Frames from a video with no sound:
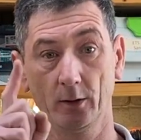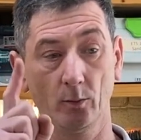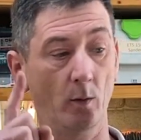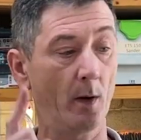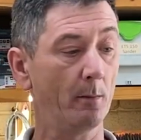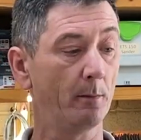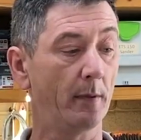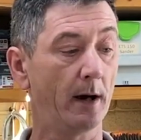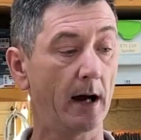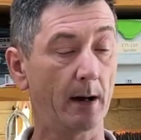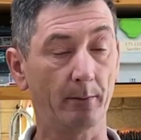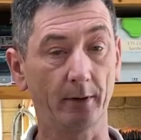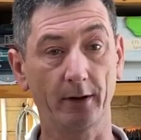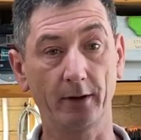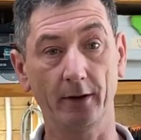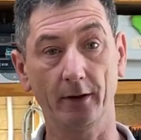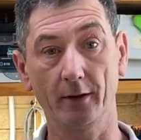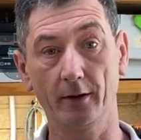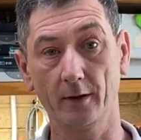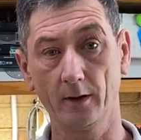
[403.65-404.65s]
1
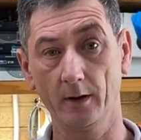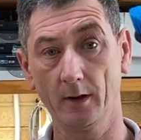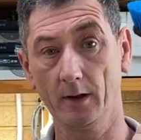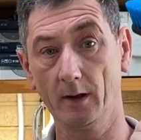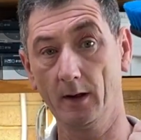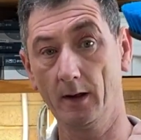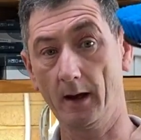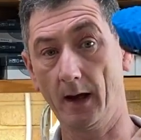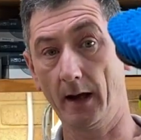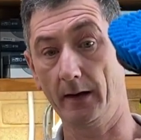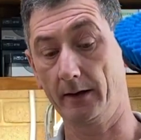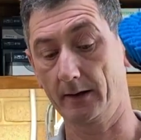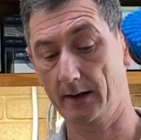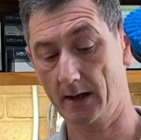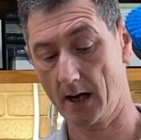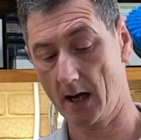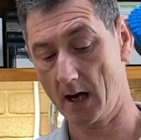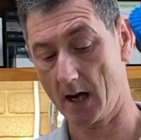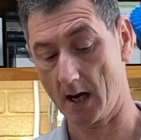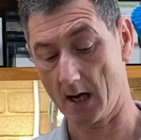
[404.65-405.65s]
barbecue and a
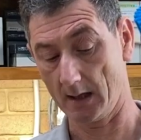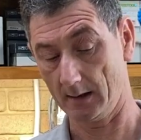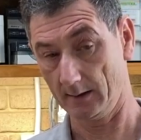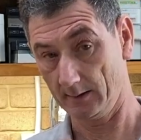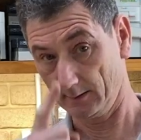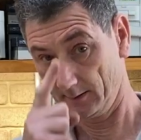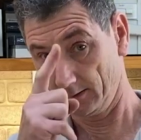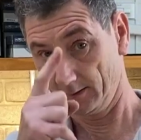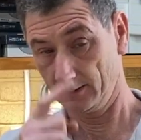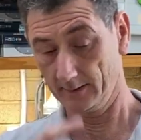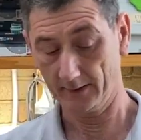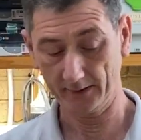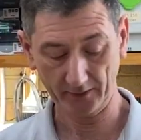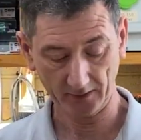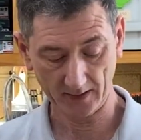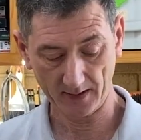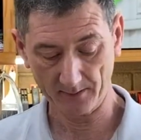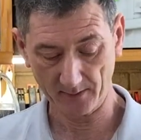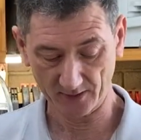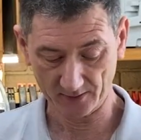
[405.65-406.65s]
car. Let's
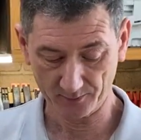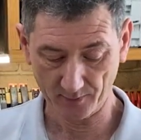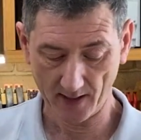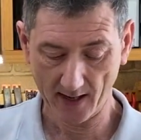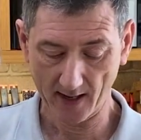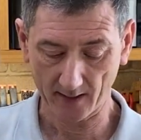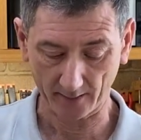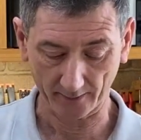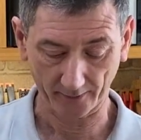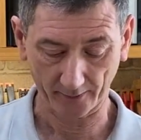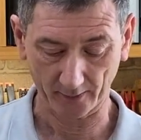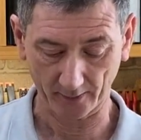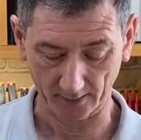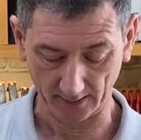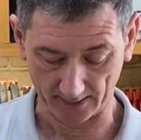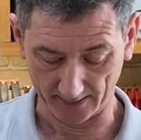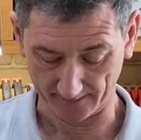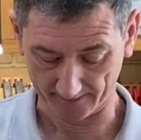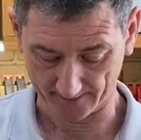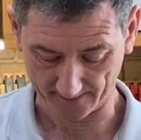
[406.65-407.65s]
see how much power it's got
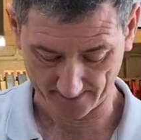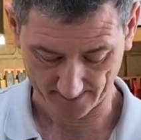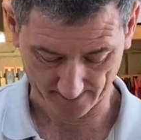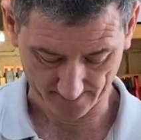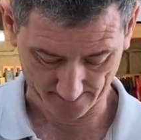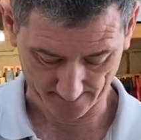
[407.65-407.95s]
left.